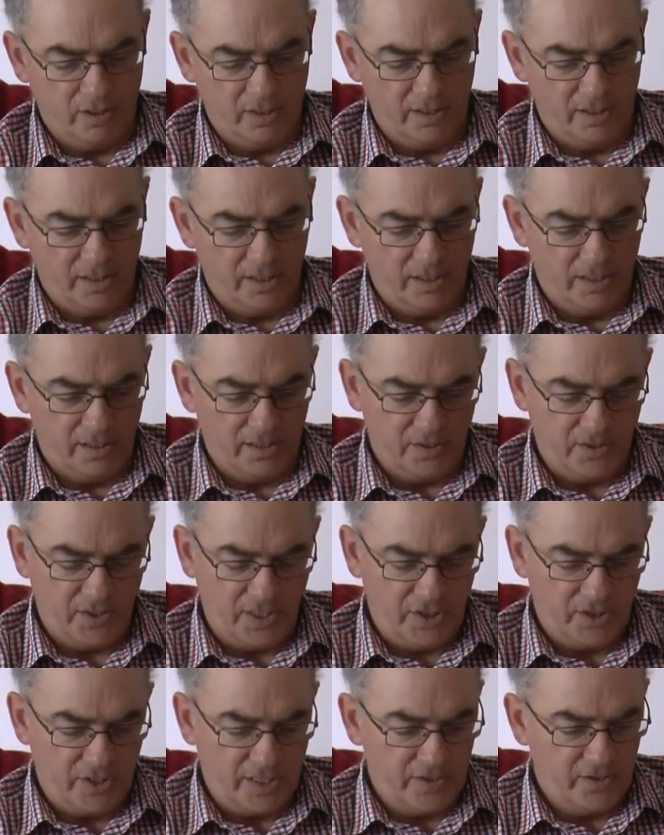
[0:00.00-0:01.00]
And the
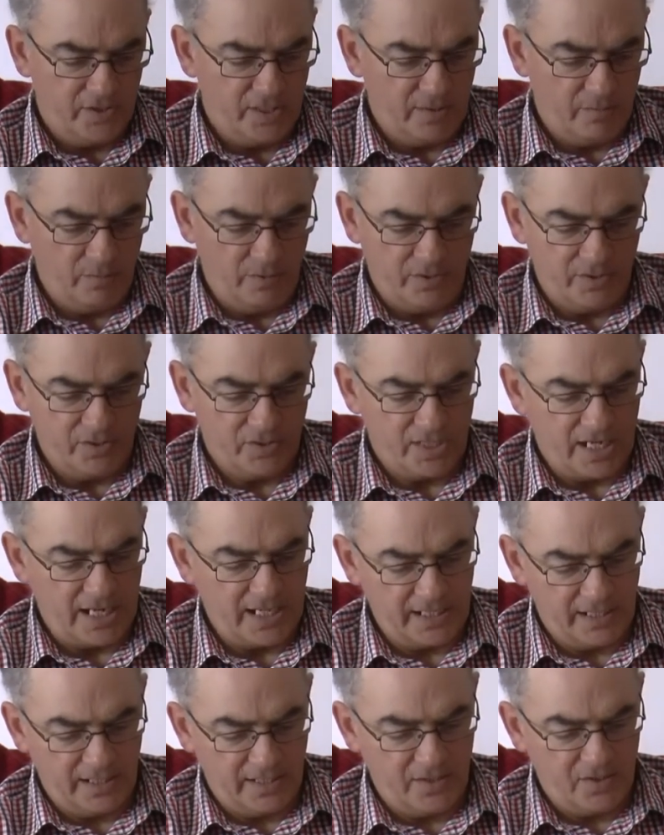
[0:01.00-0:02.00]
siege ends up with the
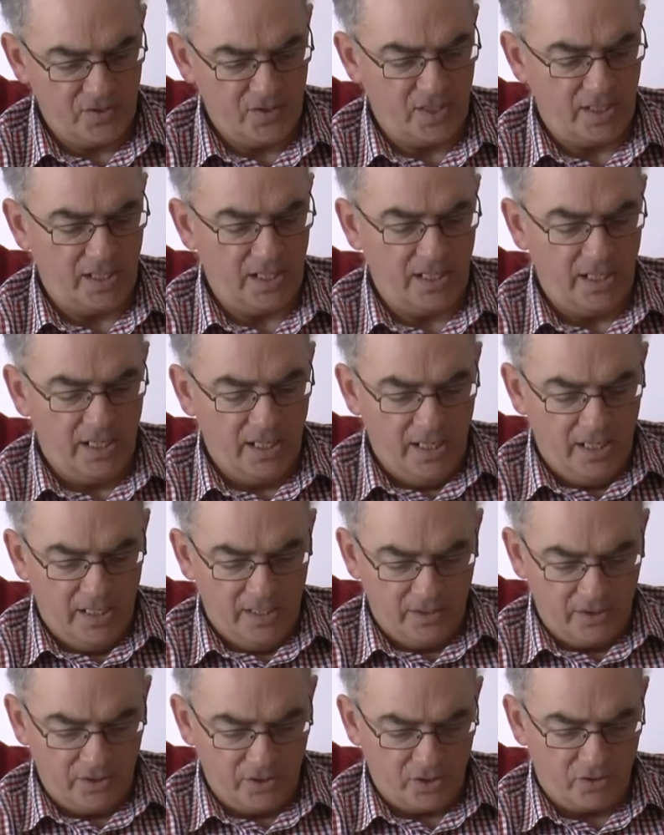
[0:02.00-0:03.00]
sacking of the city,
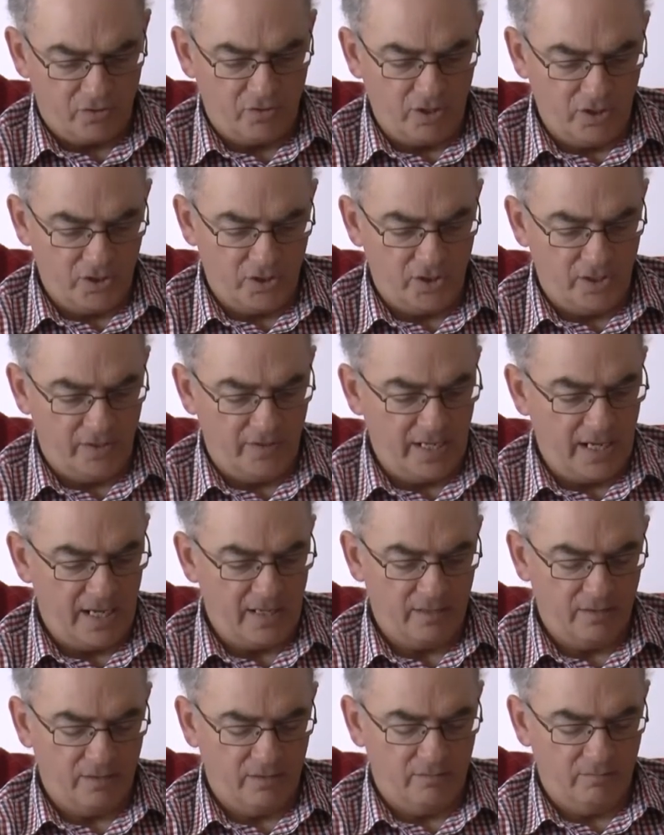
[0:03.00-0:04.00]
destruction of
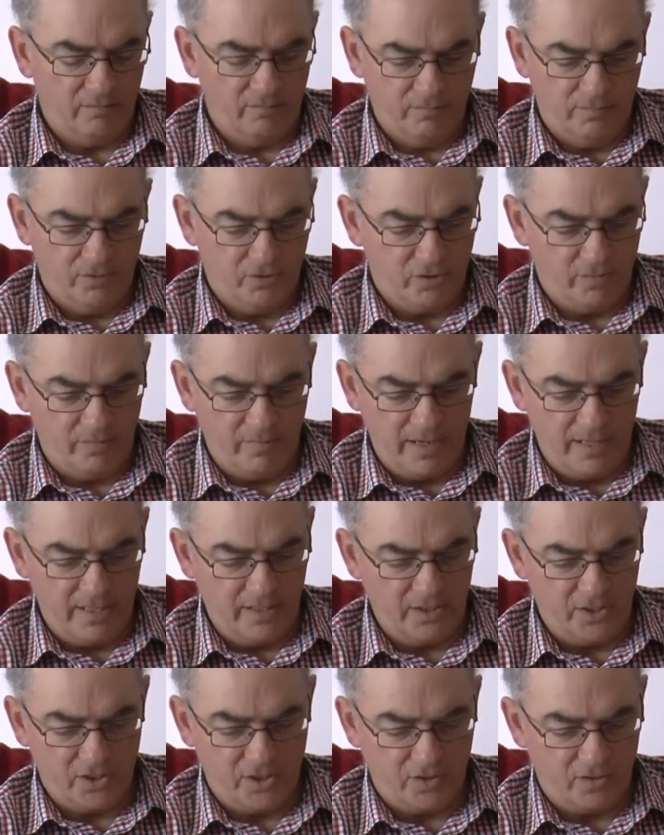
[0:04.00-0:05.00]
that
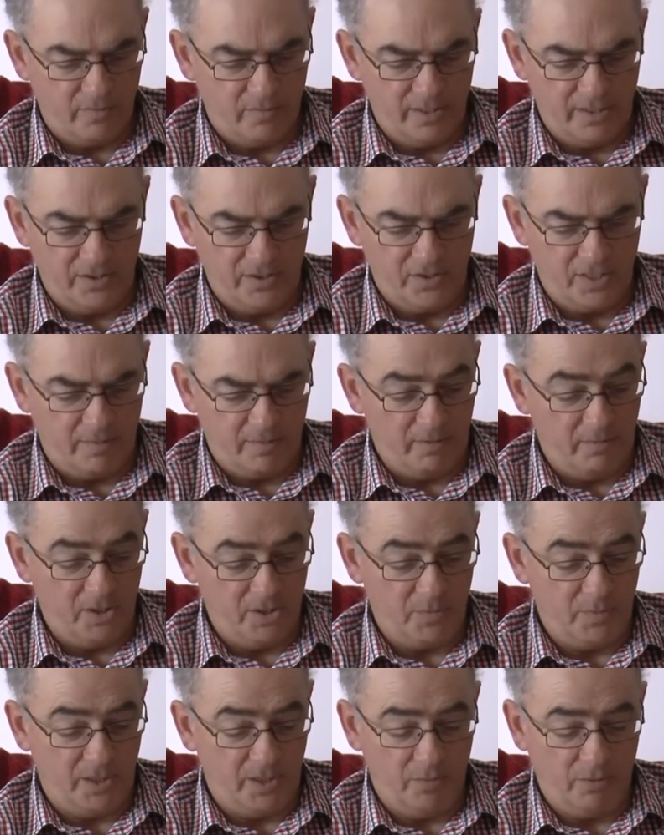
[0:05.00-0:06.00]
tremendous temple. It must
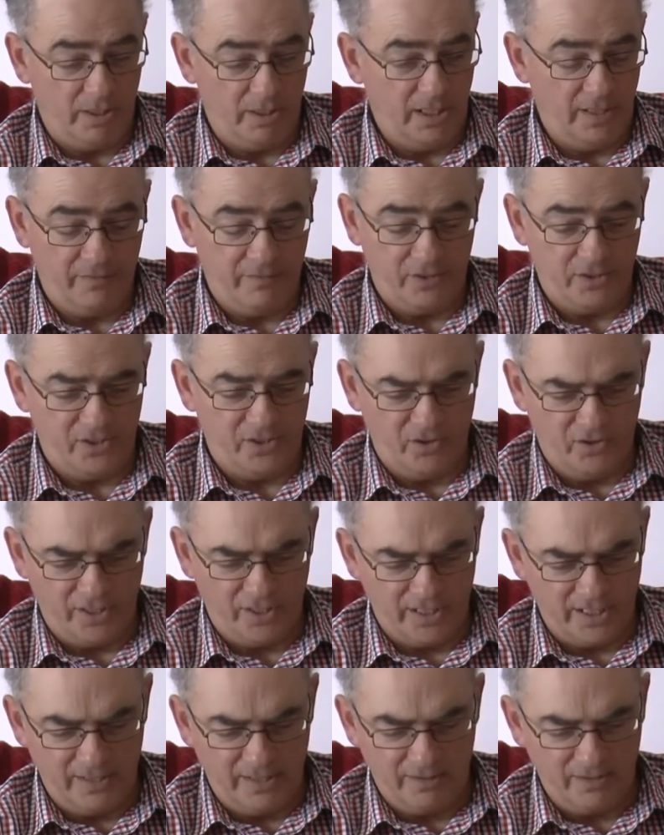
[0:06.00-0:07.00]
have been quite an effort to knock it down.